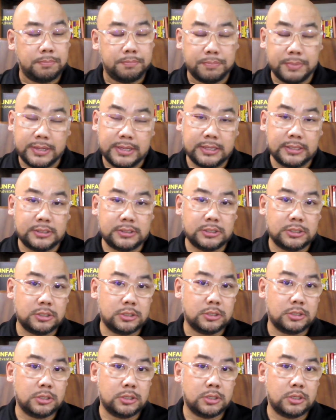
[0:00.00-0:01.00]
please
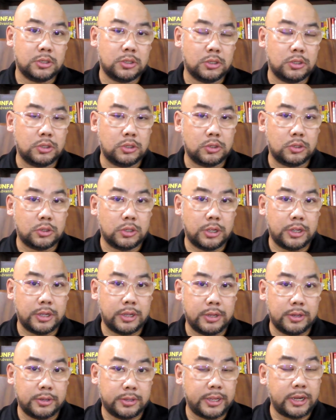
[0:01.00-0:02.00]

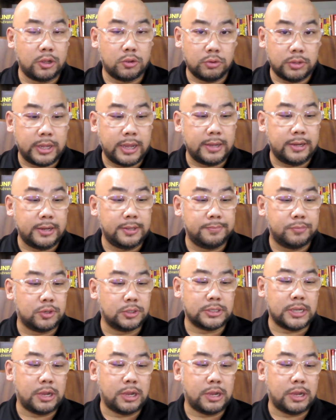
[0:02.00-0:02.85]
get a good gynae, because I